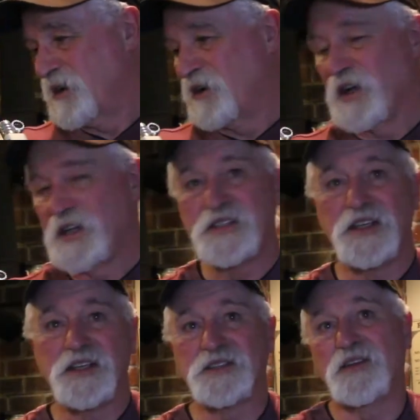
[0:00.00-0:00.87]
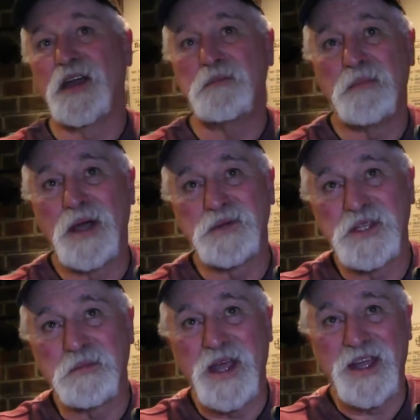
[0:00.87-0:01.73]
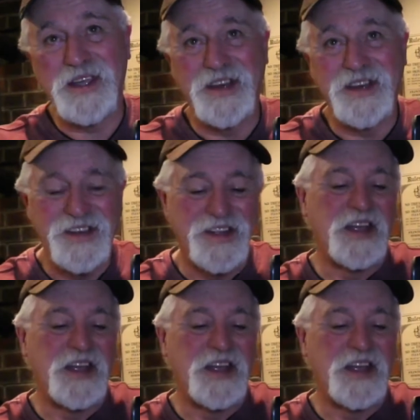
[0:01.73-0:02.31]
all I see is the light bouncing back in.